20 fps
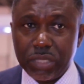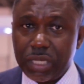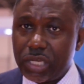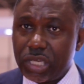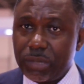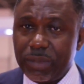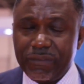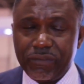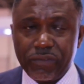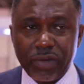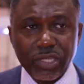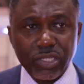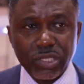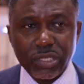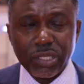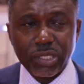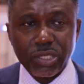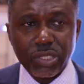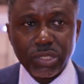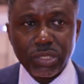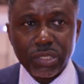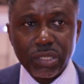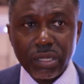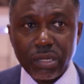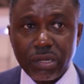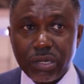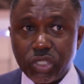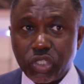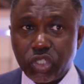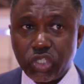It could be, for instance,
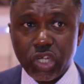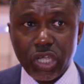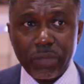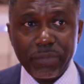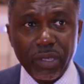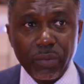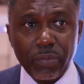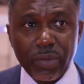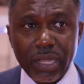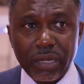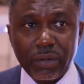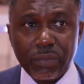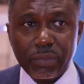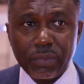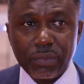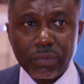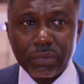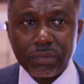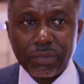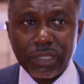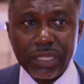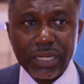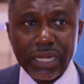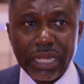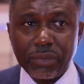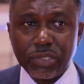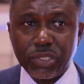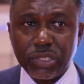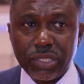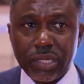show me when within
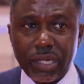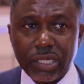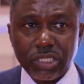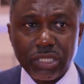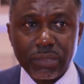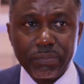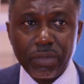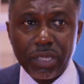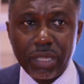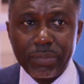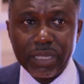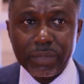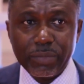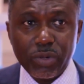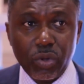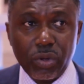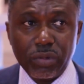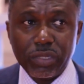our sites in Birmingham